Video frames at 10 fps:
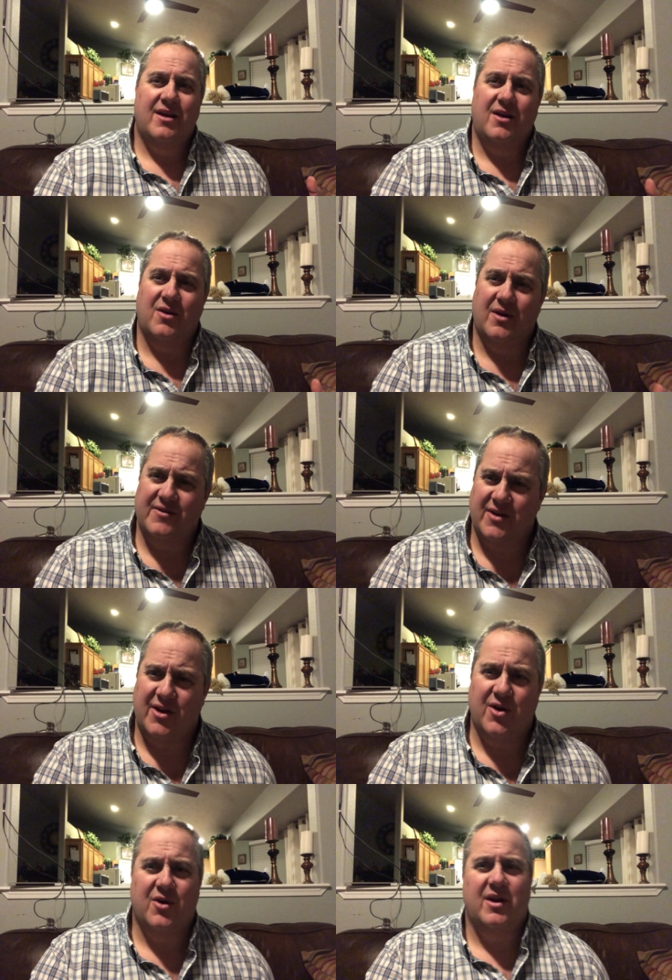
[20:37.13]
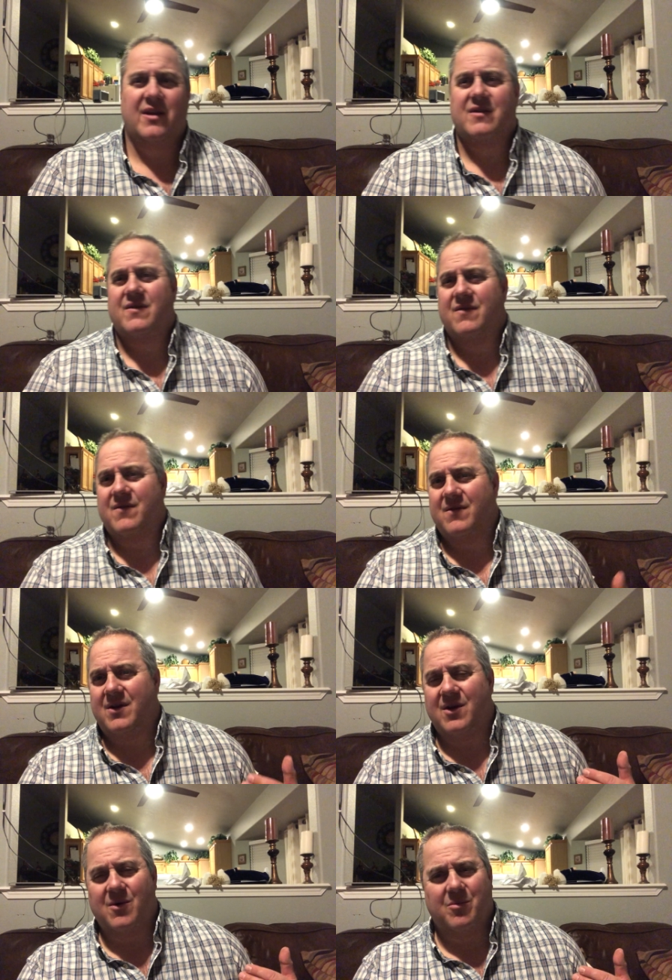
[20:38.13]
you know, insecurities,
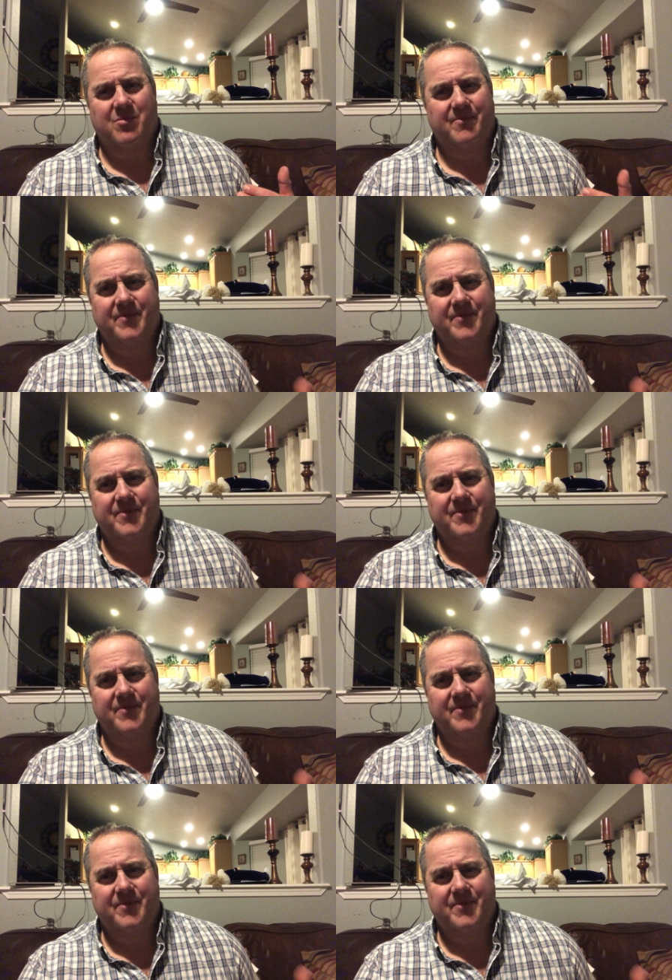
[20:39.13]
you know,